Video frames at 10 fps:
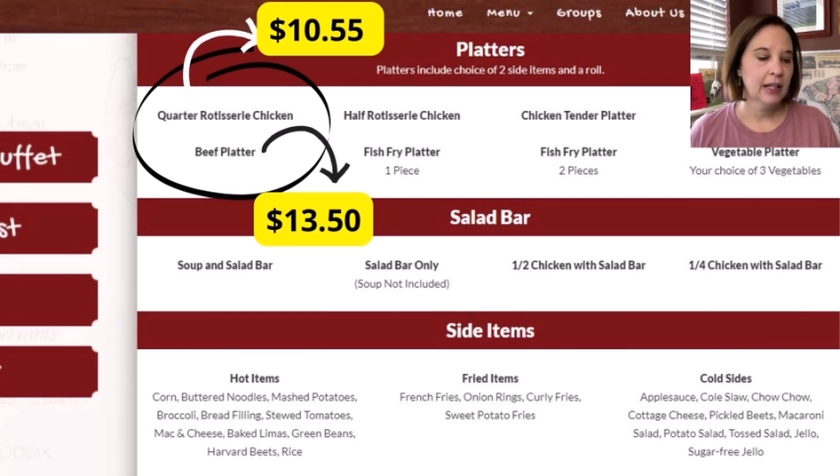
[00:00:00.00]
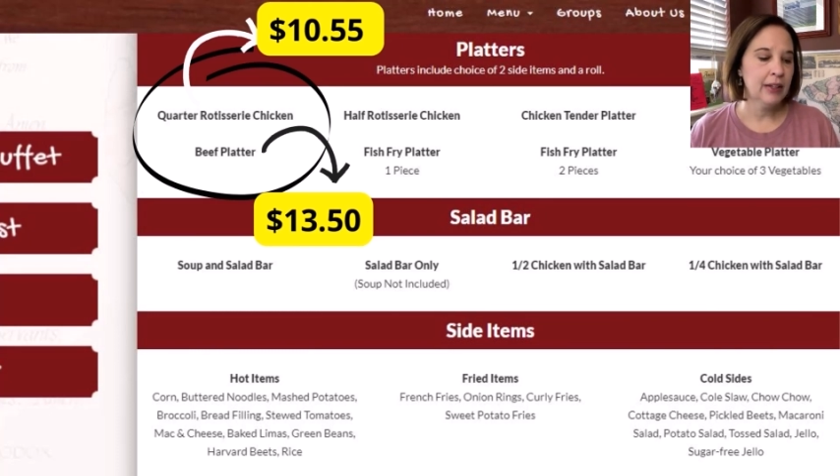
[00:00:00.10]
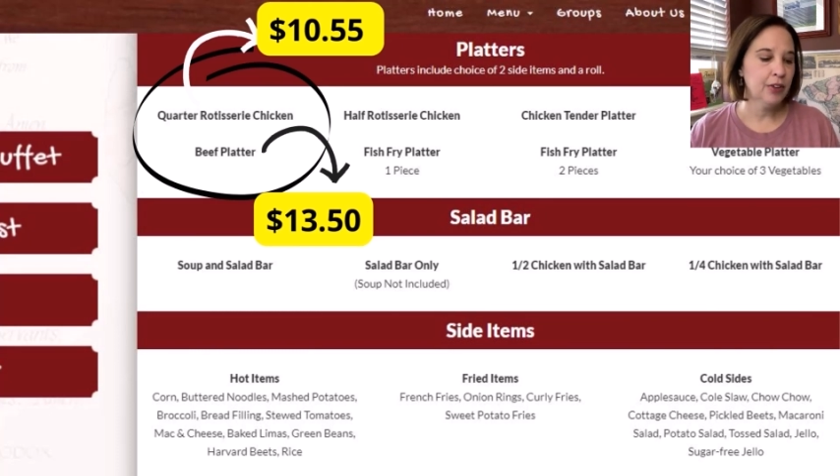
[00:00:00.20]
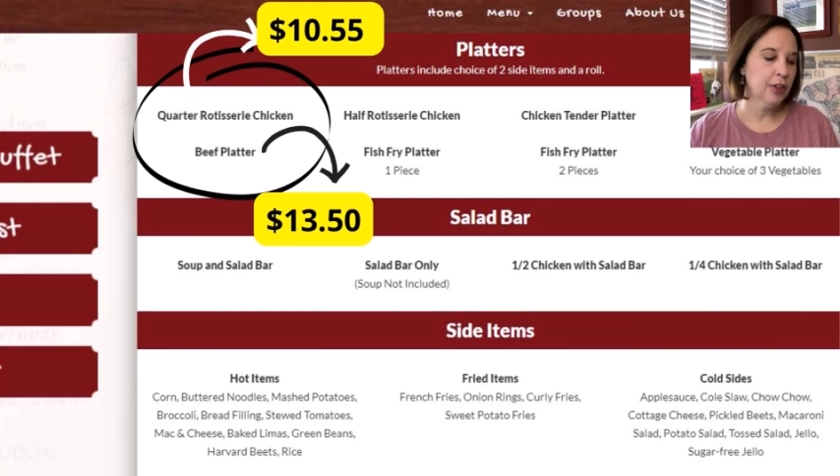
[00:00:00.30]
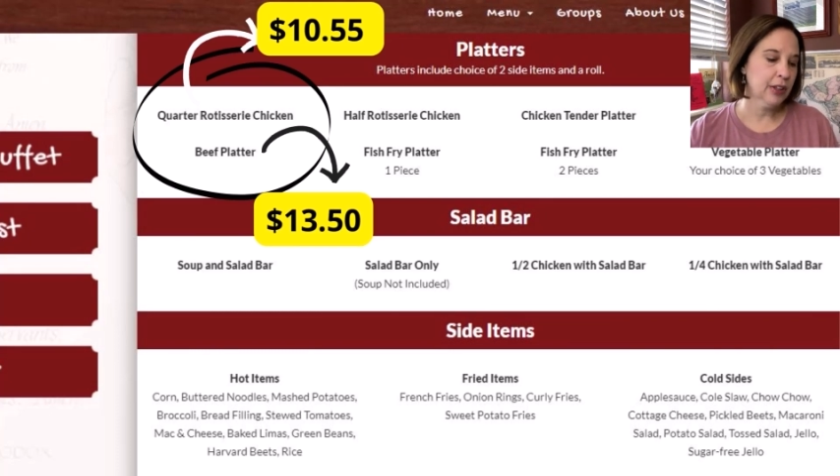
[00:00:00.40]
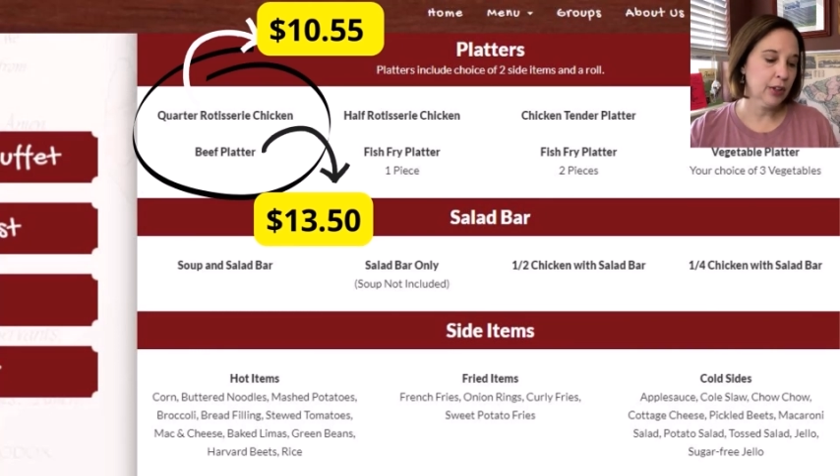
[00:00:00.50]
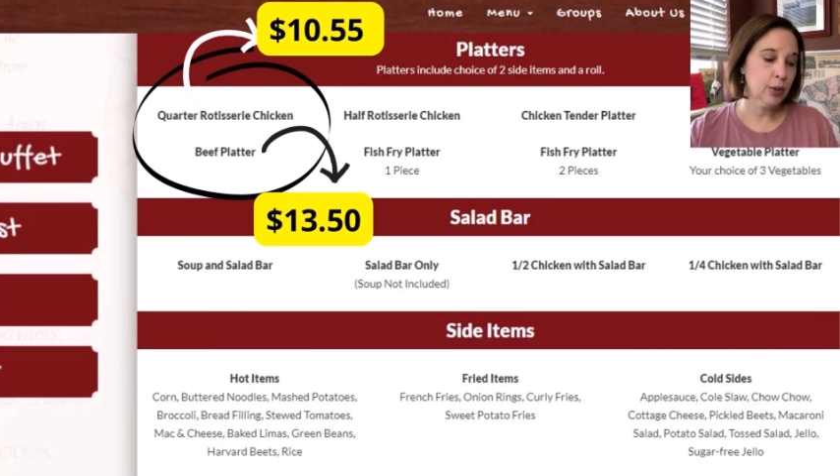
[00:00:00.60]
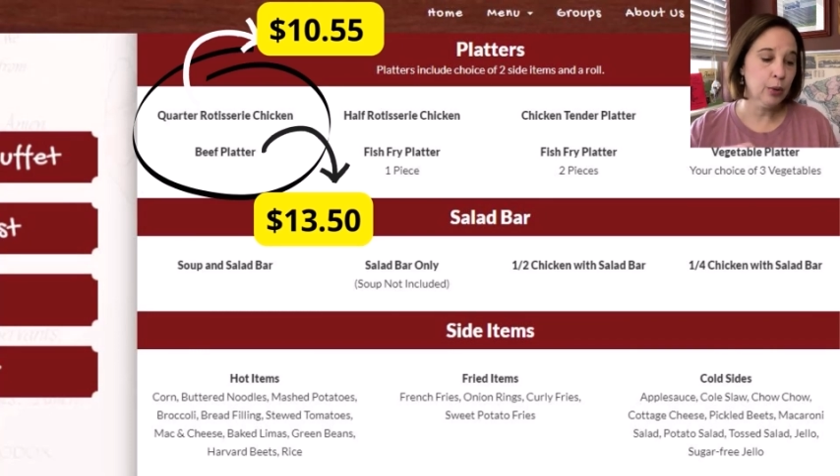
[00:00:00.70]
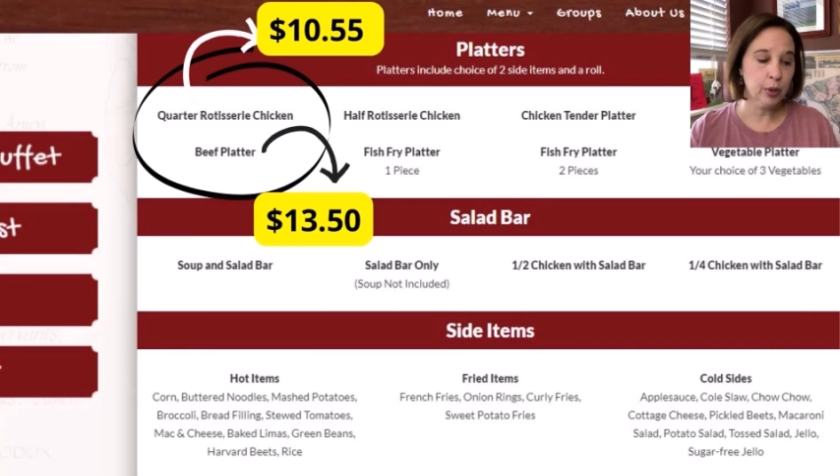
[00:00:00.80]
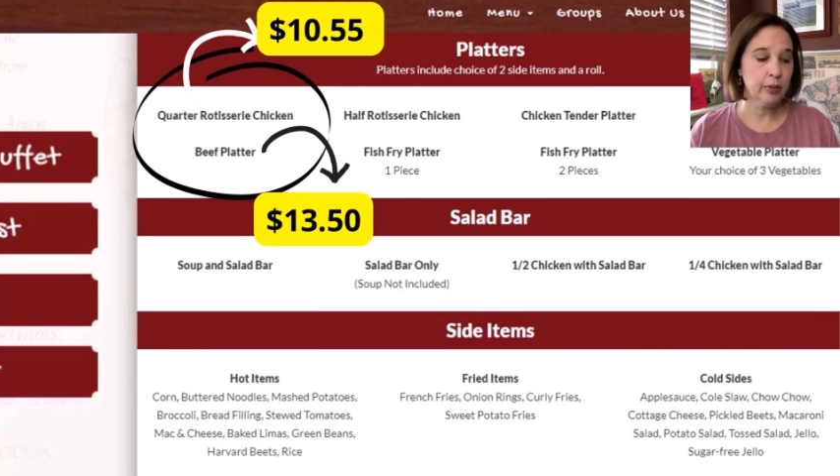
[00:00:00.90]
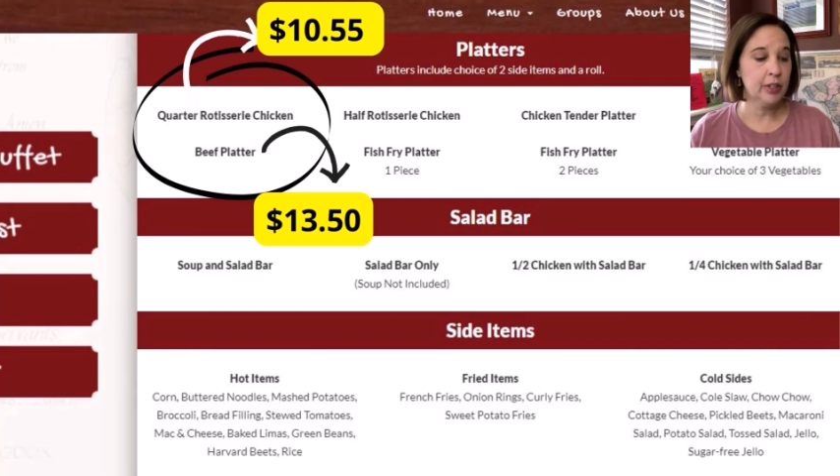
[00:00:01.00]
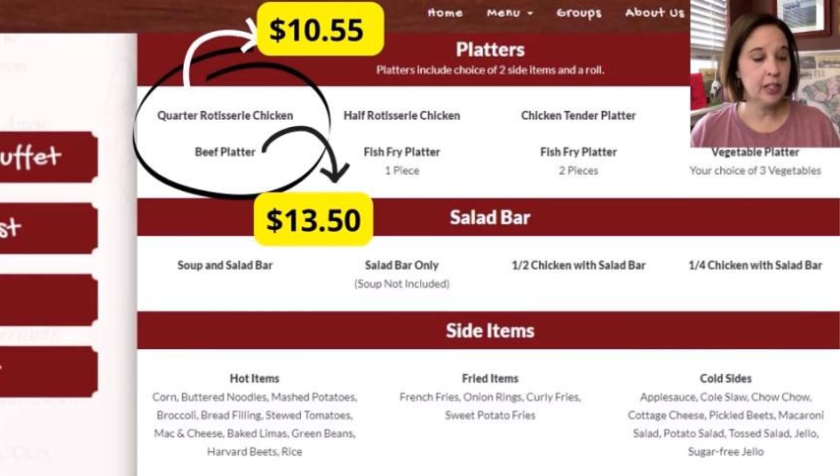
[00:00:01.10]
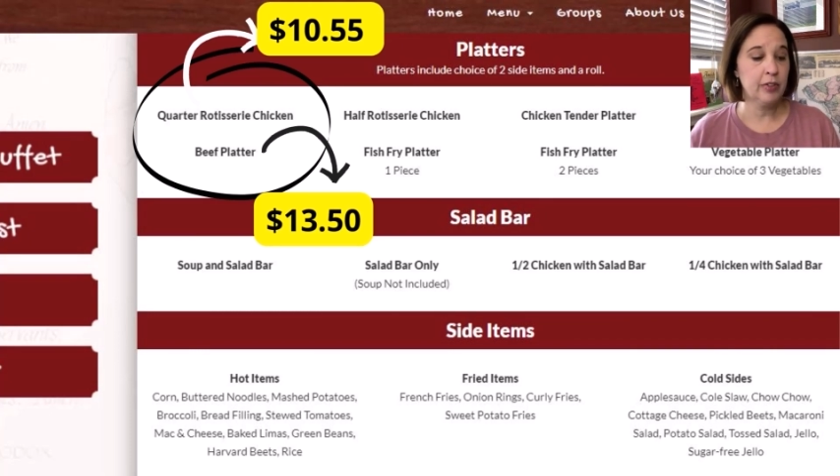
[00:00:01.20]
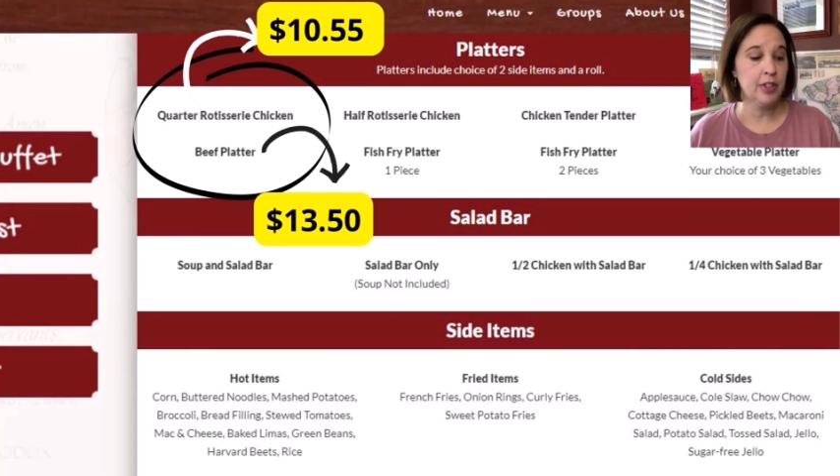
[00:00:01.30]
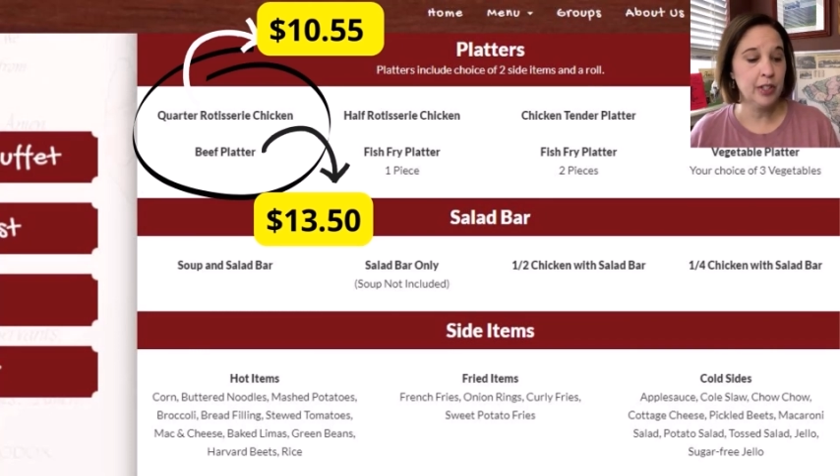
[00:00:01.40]
And then you get the quarter
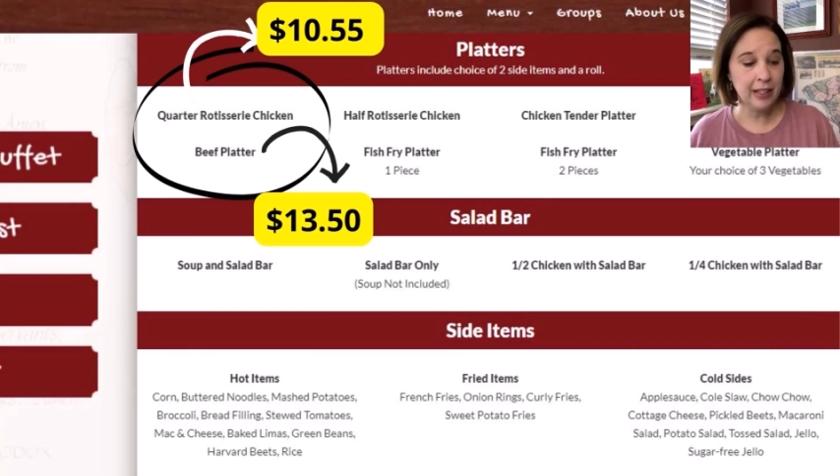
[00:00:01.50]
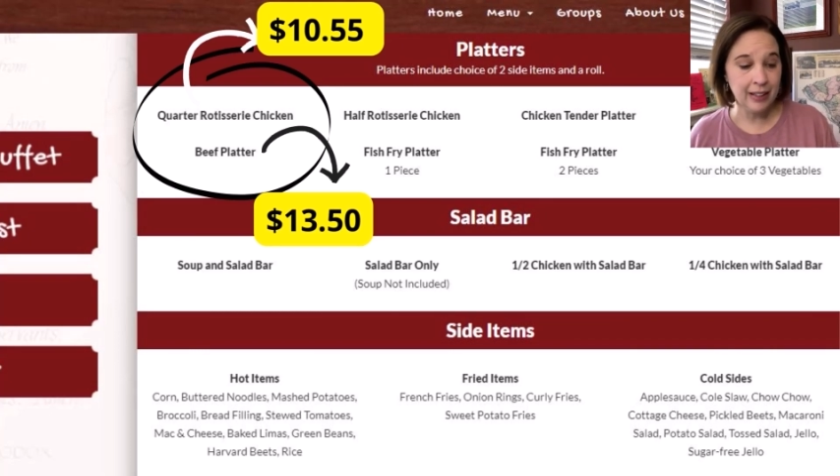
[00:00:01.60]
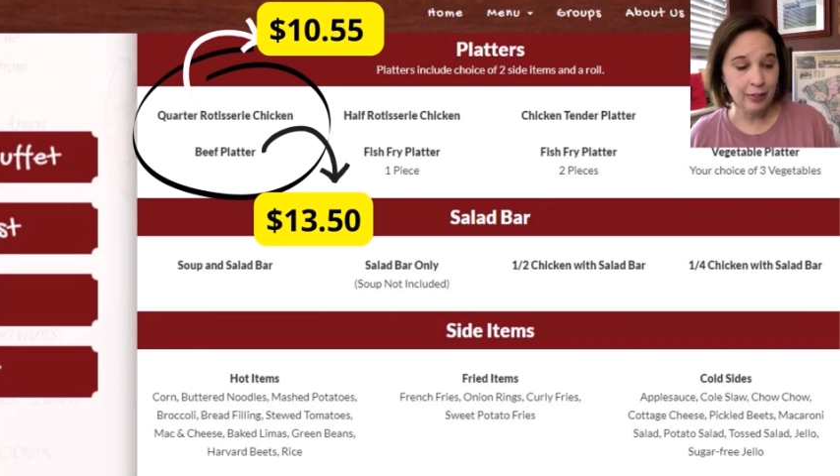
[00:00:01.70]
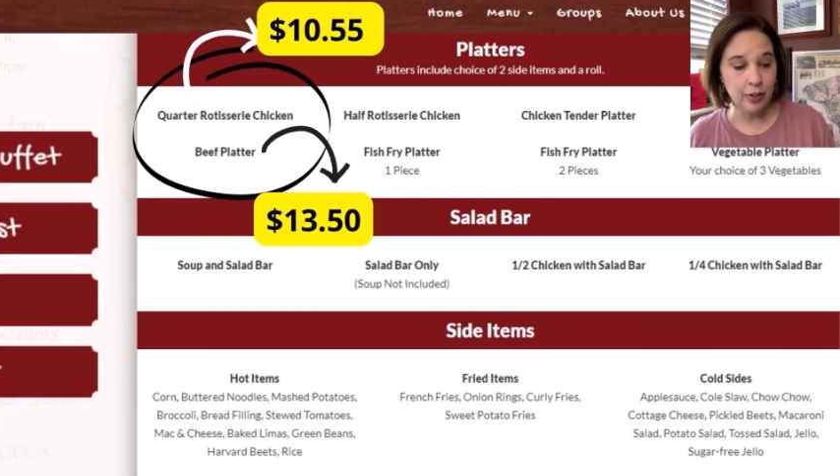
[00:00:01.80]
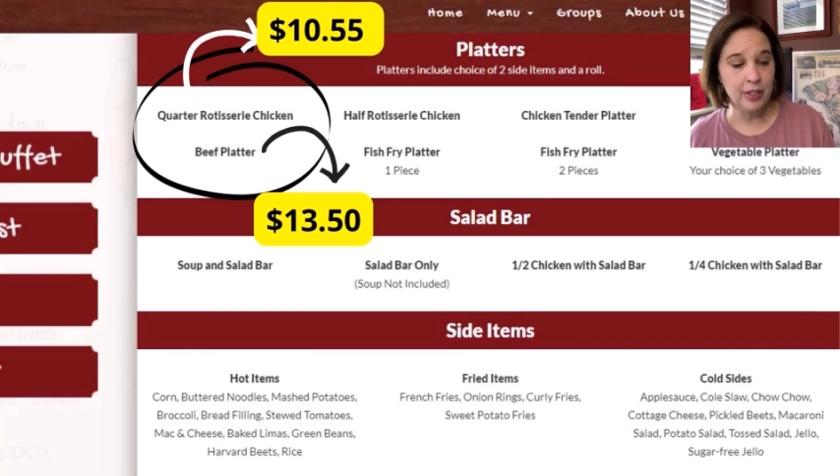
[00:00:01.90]
rotisserie chicken for